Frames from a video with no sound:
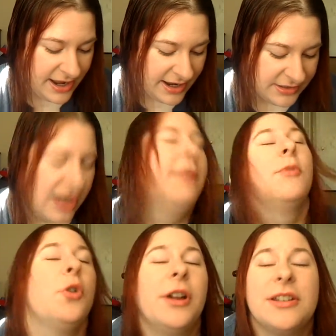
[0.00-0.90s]
And
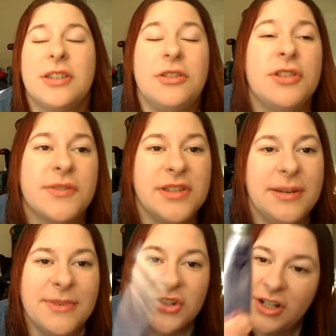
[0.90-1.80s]
I'm going to use, for
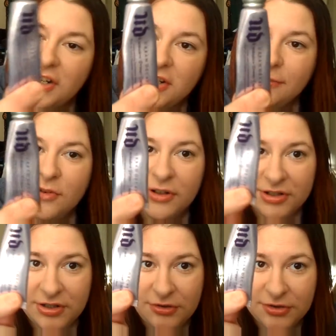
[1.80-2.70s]
the demonstration, I'm
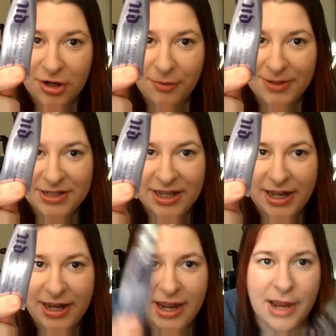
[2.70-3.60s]
going to use Urban
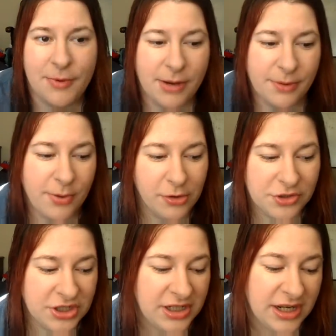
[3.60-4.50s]
Decay Eye Primer
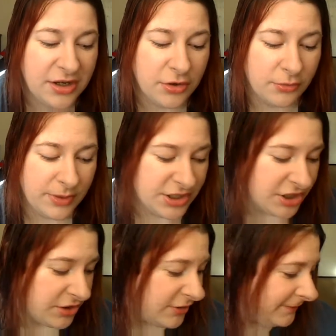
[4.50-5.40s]
Potion in
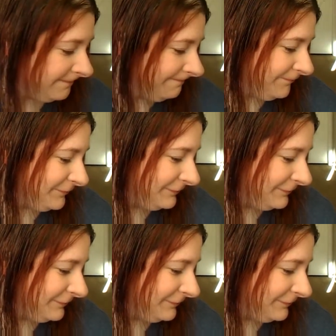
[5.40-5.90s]
Original.